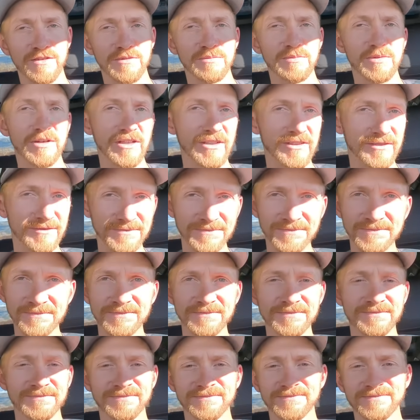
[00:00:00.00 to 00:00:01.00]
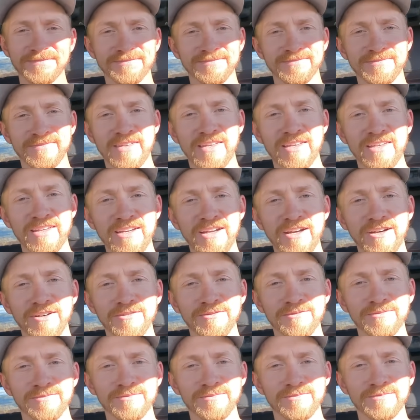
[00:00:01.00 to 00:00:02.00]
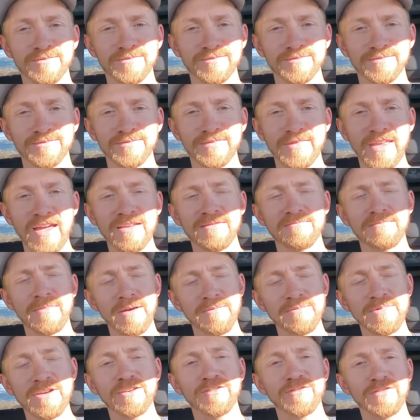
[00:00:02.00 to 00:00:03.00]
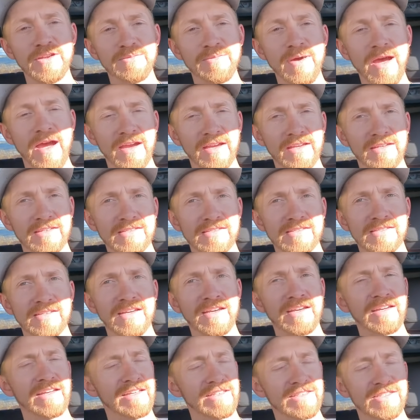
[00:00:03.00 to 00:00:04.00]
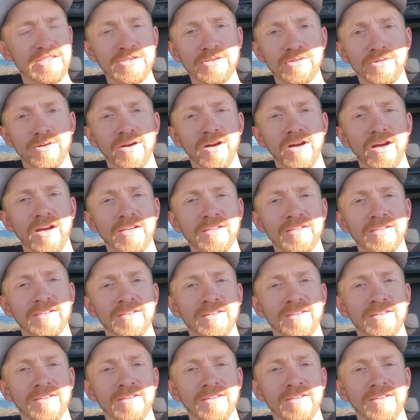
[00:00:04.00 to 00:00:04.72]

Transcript: But you know, that my big feedback is it gets too hot.